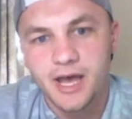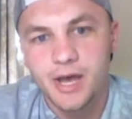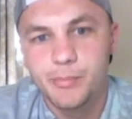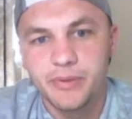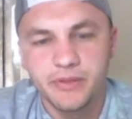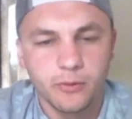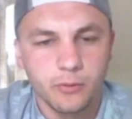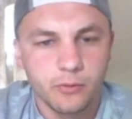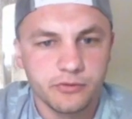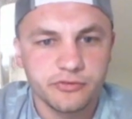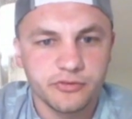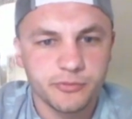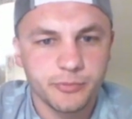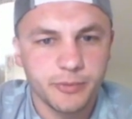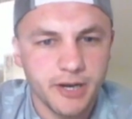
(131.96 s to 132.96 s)
Billy
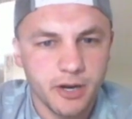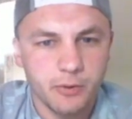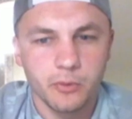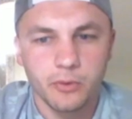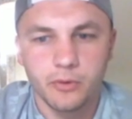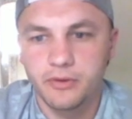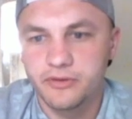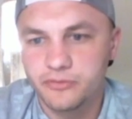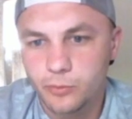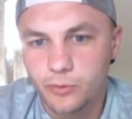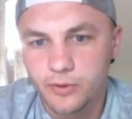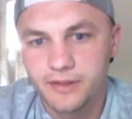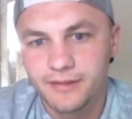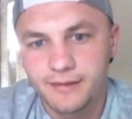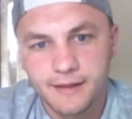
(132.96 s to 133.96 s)
Horschel's been on a roll as
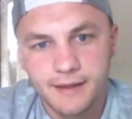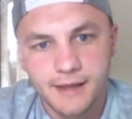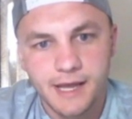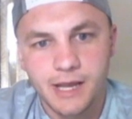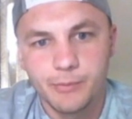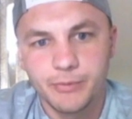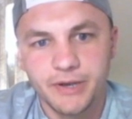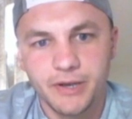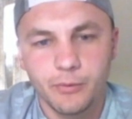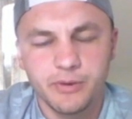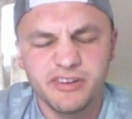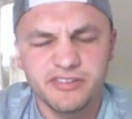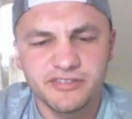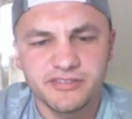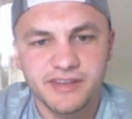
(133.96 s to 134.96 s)
well. We know
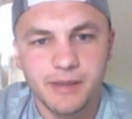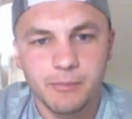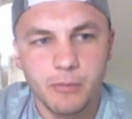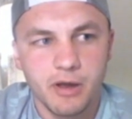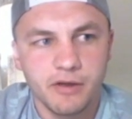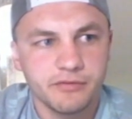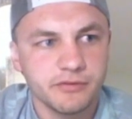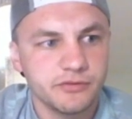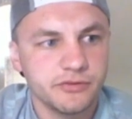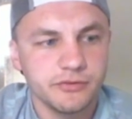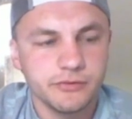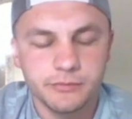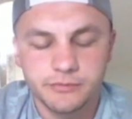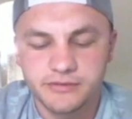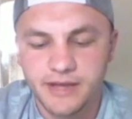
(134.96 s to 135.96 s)
he just came off of
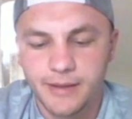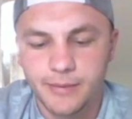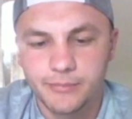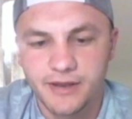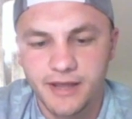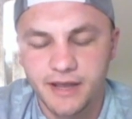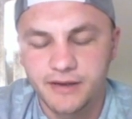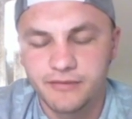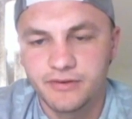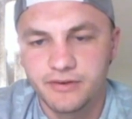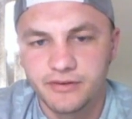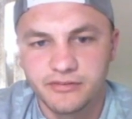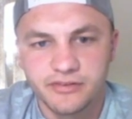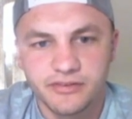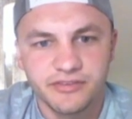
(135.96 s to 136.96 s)
2 top 9
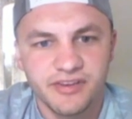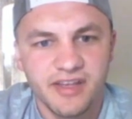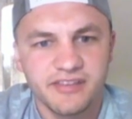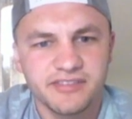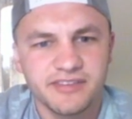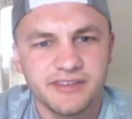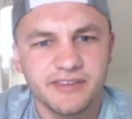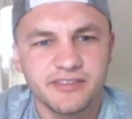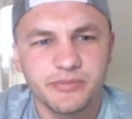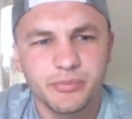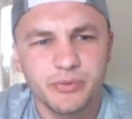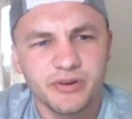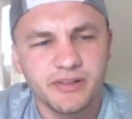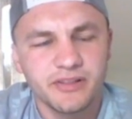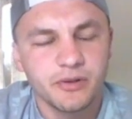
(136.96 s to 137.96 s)
finishes. Yes, he
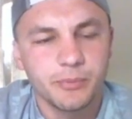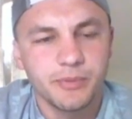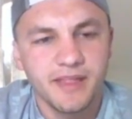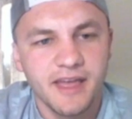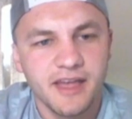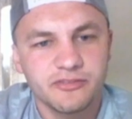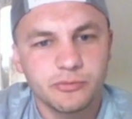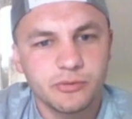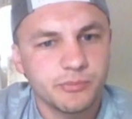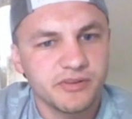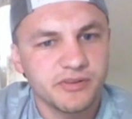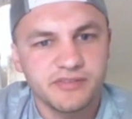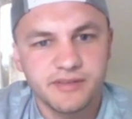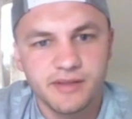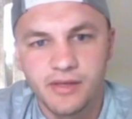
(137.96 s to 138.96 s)
disappointed a little bit last week,
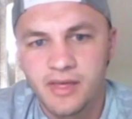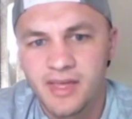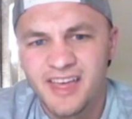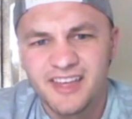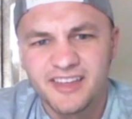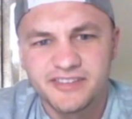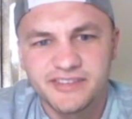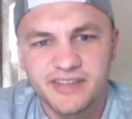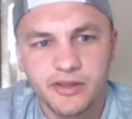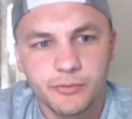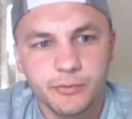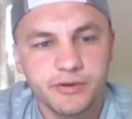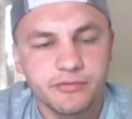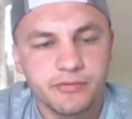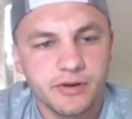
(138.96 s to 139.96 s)
but still solid
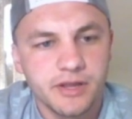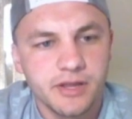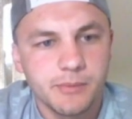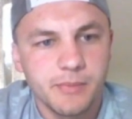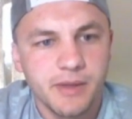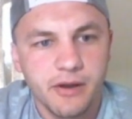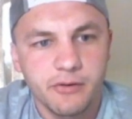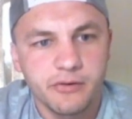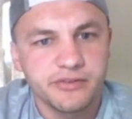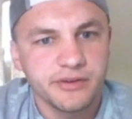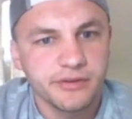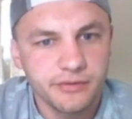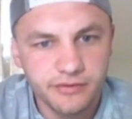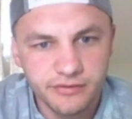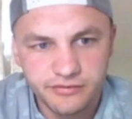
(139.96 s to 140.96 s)
week for him. Harris
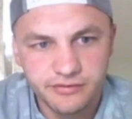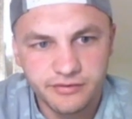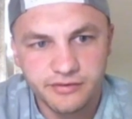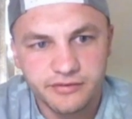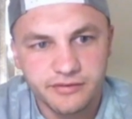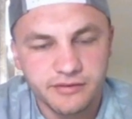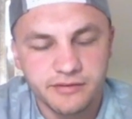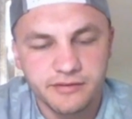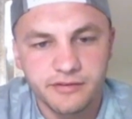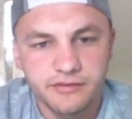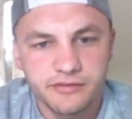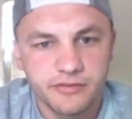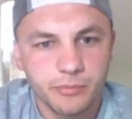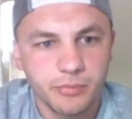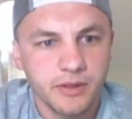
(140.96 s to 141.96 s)
English just continues
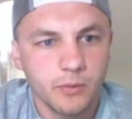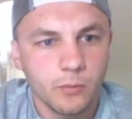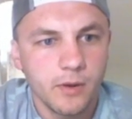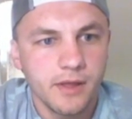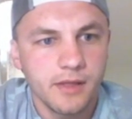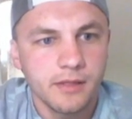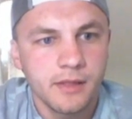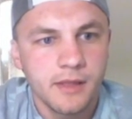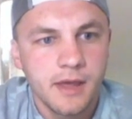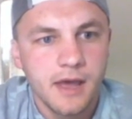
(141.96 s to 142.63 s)
to play well.